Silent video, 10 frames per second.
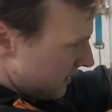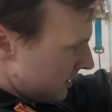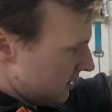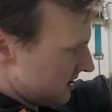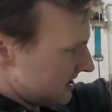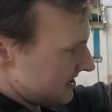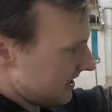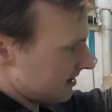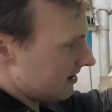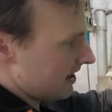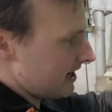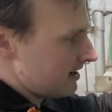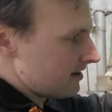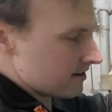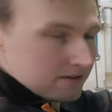there's a signal
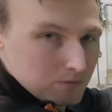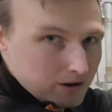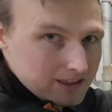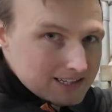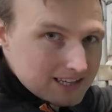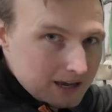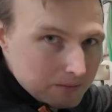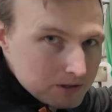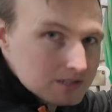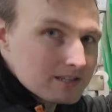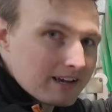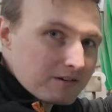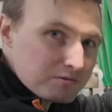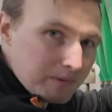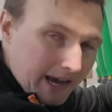line, one of these cables, that
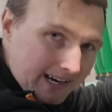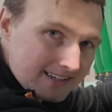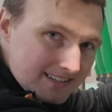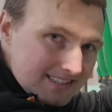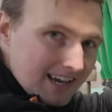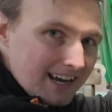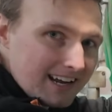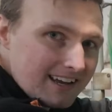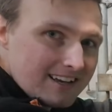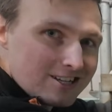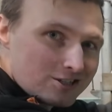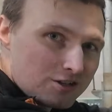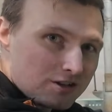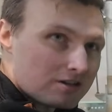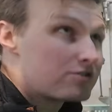goes back to say to
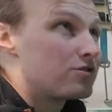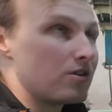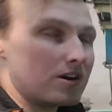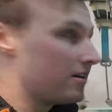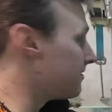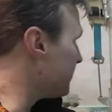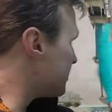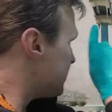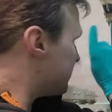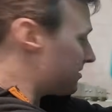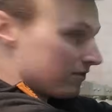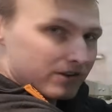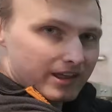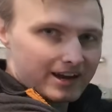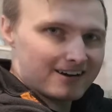the controller, which is over
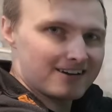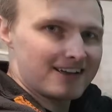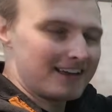there,